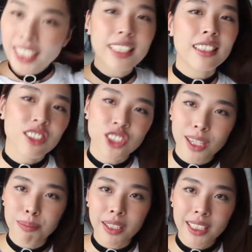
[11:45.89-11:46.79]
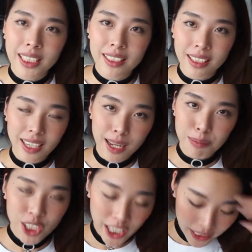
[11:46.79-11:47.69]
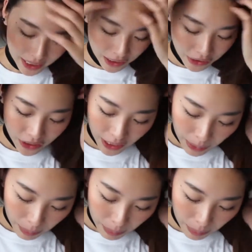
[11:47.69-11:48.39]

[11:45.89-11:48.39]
this is Japanese and I'm Chinese.